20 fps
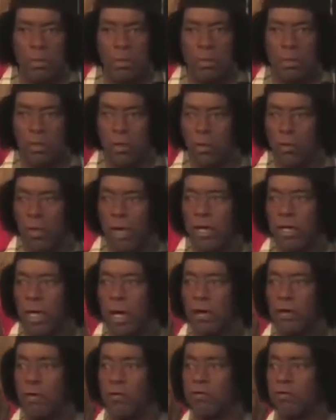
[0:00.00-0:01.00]
you know. And
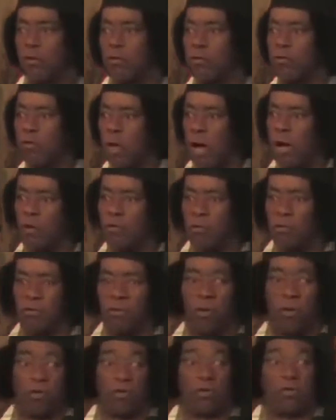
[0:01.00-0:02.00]
now the
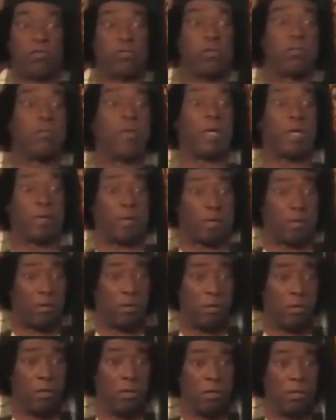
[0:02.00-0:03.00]
sociologists call us
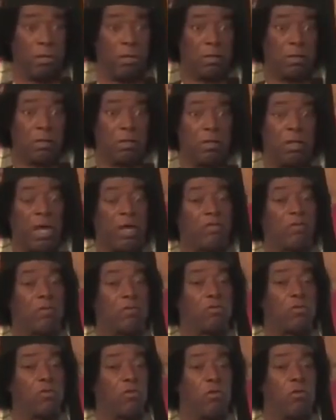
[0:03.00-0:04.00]
Semitic. That's
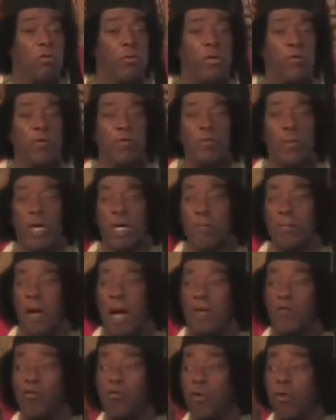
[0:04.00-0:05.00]
a term that was made
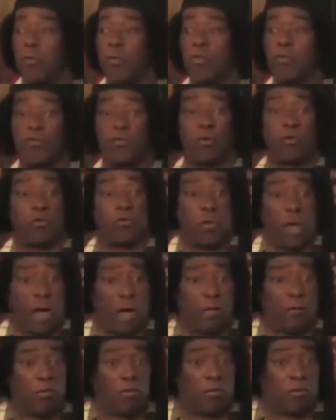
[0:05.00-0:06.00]
by German
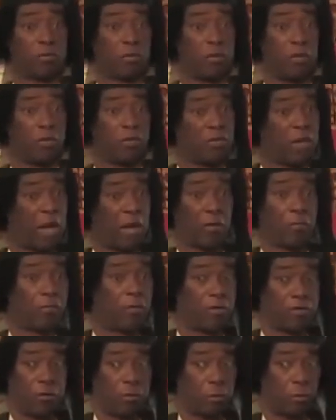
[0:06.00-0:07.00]
sociologists. It's not
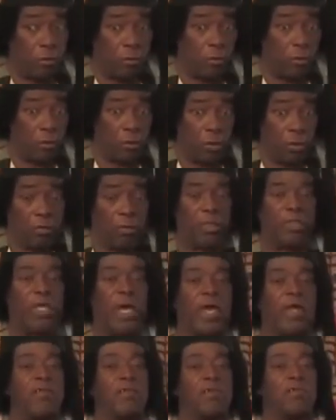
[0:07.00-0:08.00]
original, but
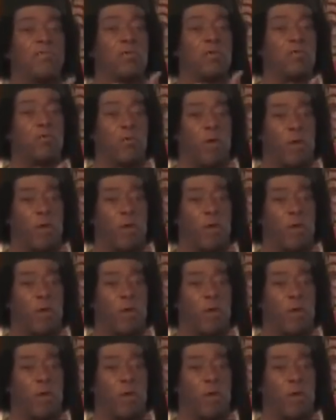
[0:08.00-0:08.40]
that is in